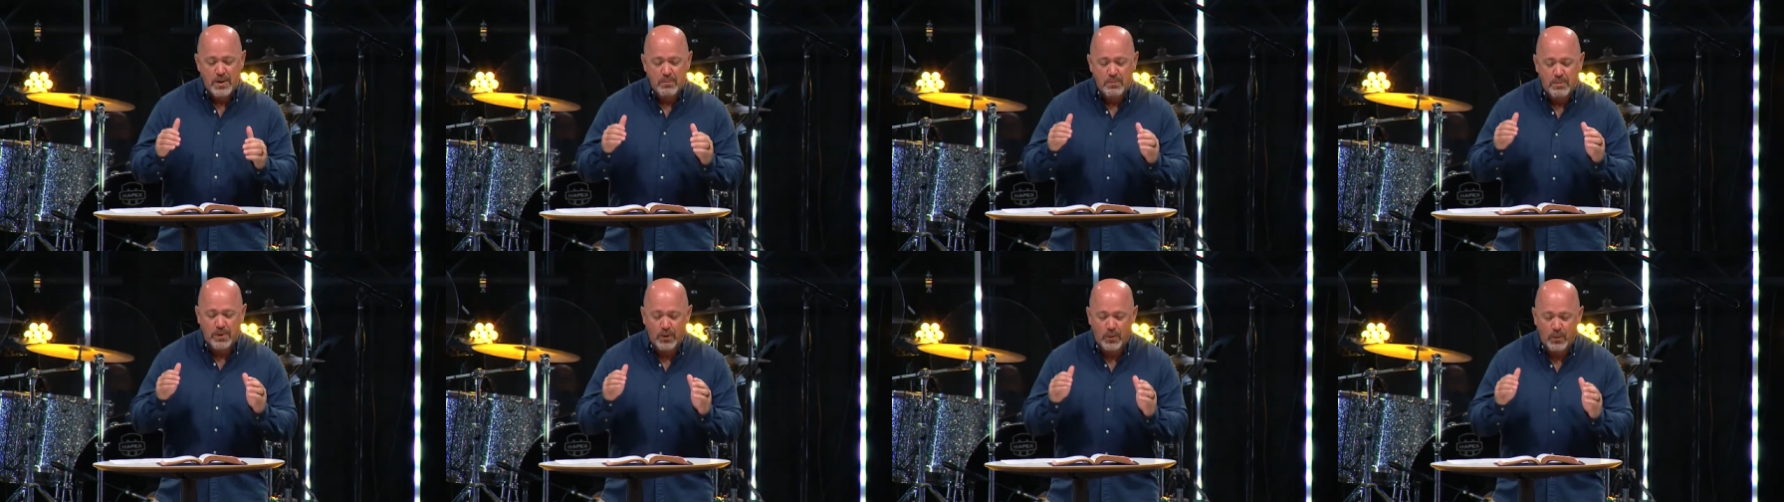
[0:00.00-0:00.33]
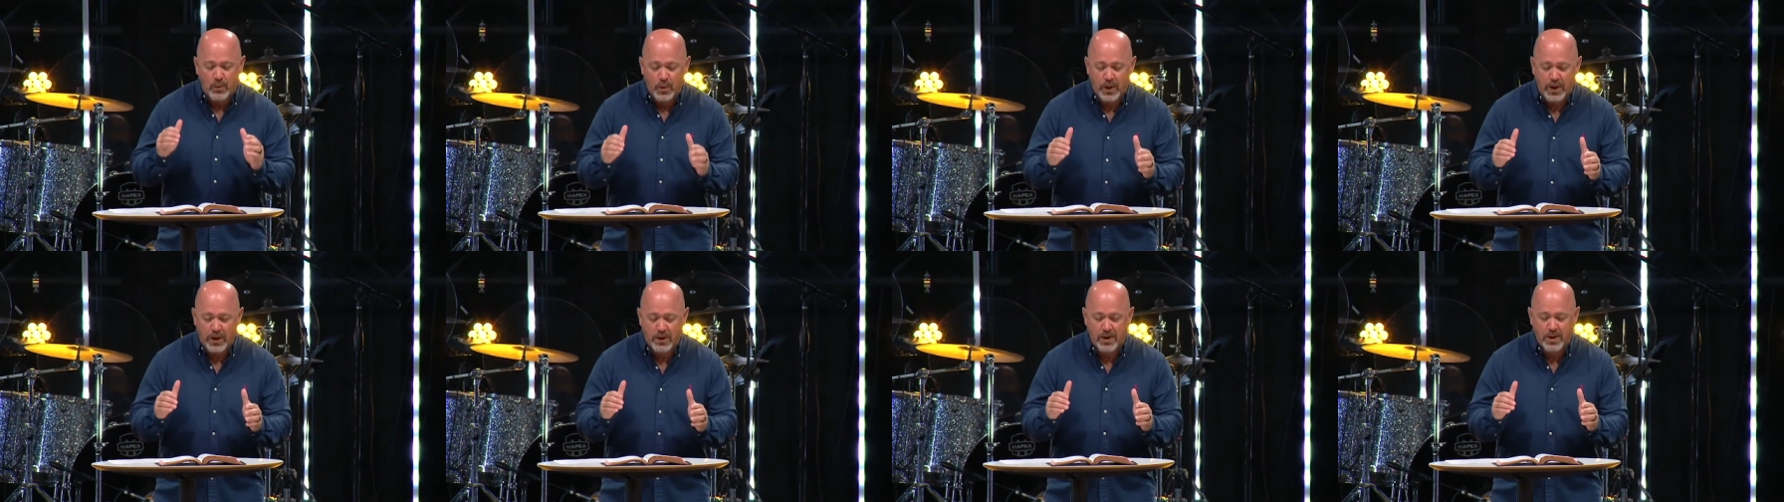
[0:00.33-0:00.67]
but
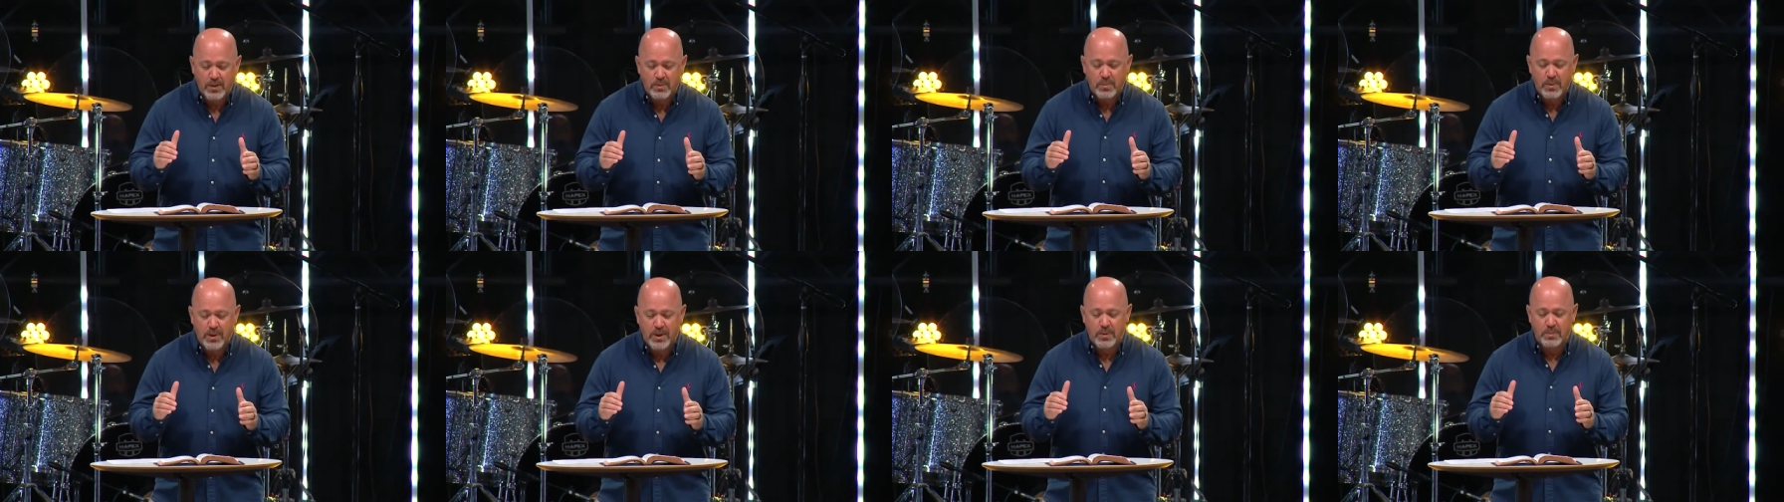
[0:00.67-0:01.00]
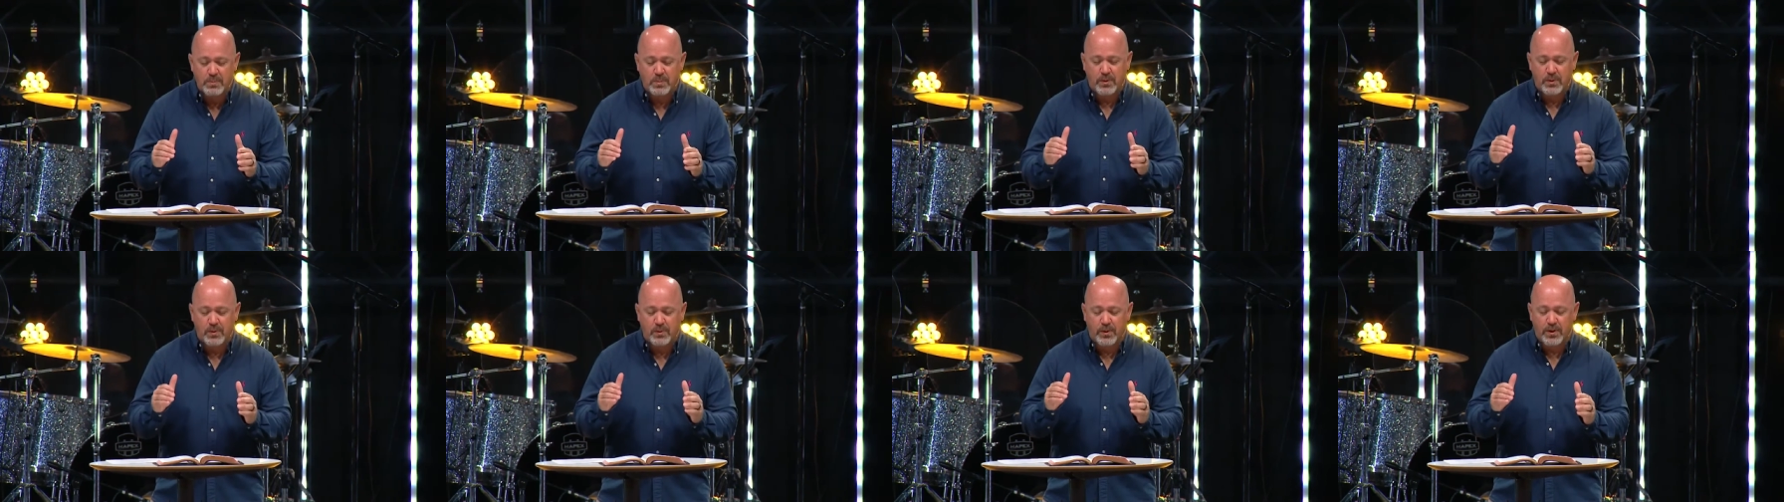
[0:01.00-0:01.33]
weary
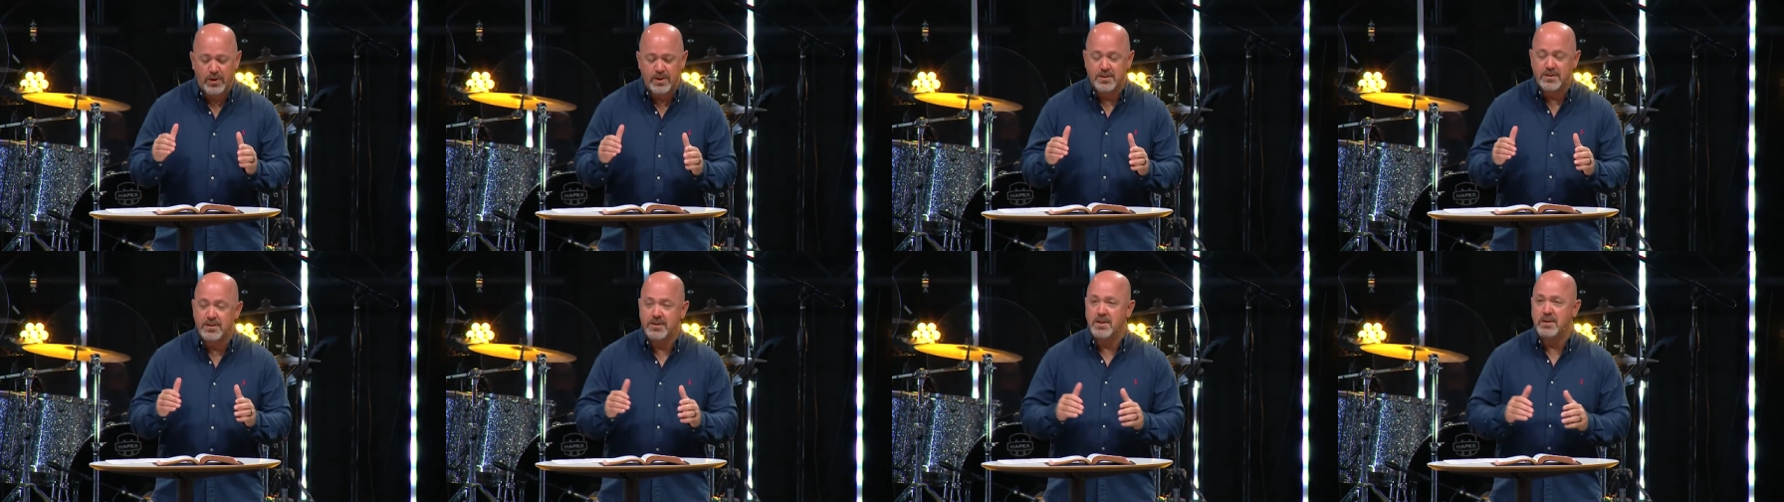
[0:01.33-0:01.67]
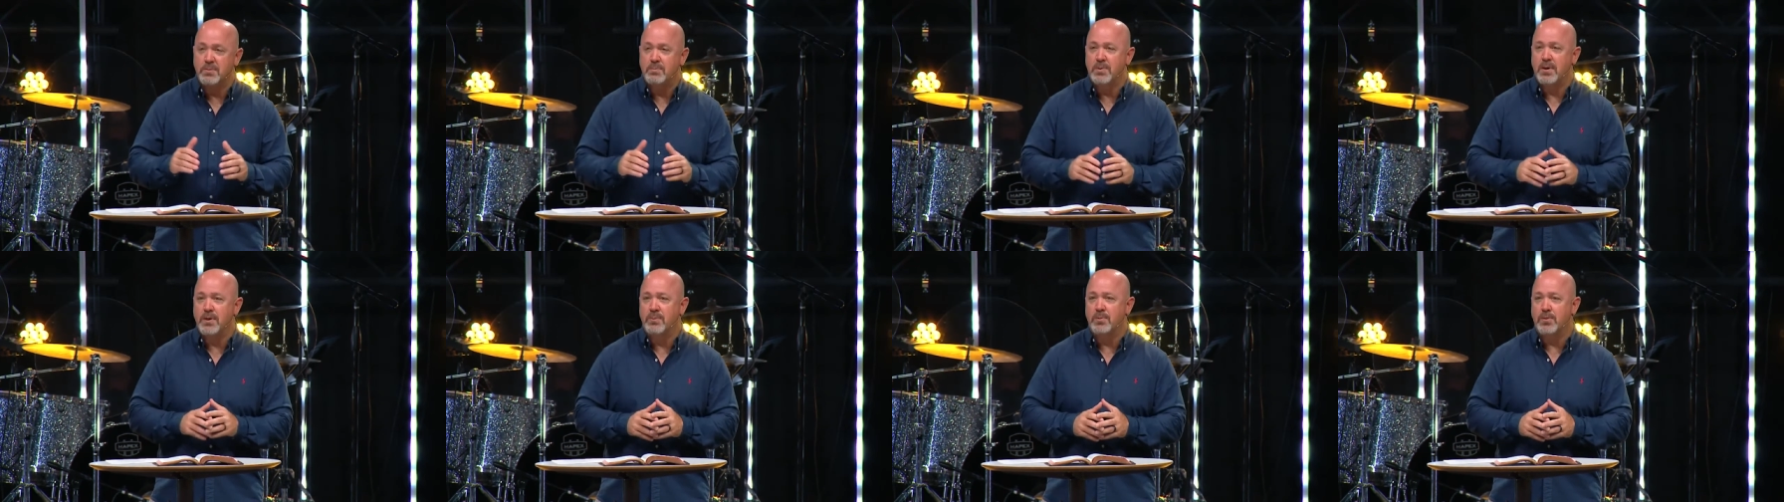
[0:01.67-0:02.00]
people want to see
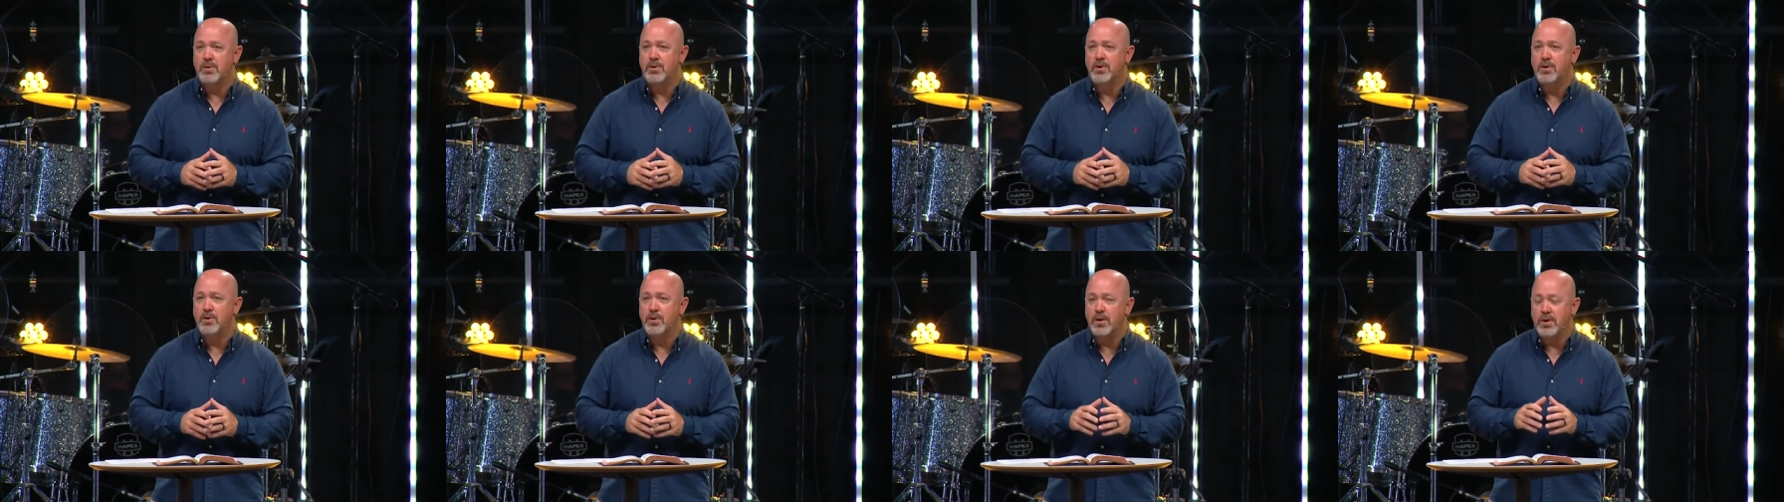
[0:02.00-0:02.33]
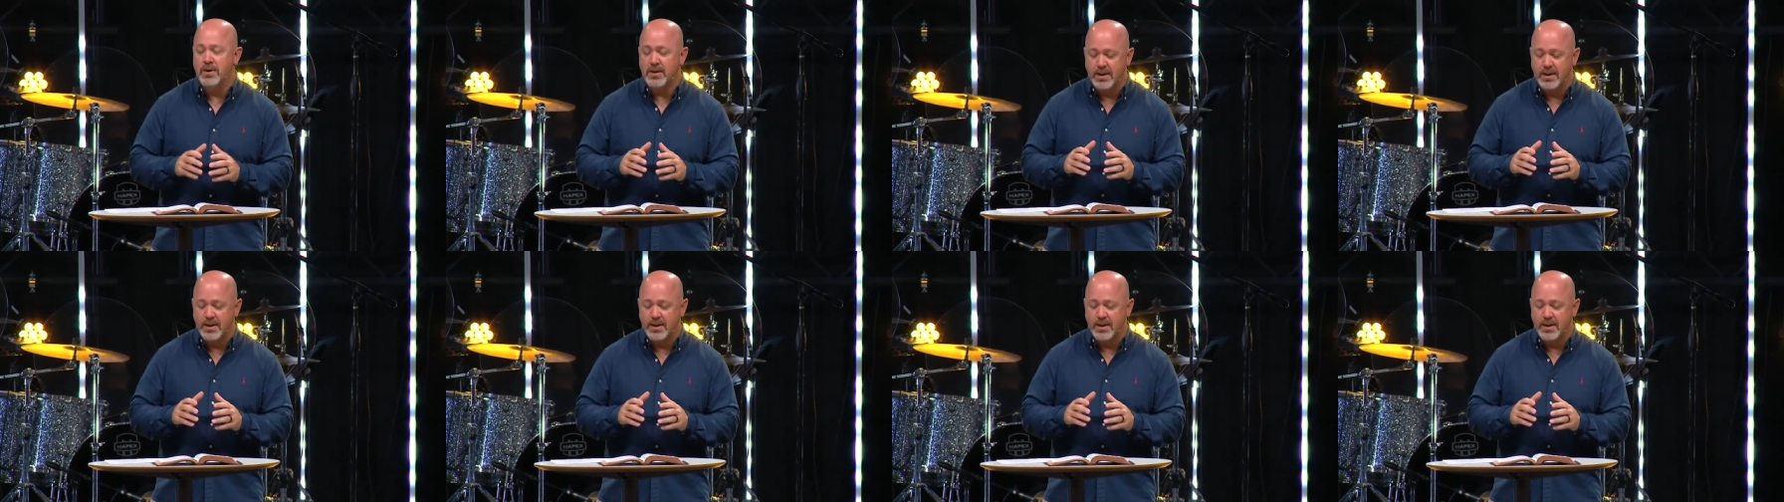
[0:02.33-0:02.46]
people who are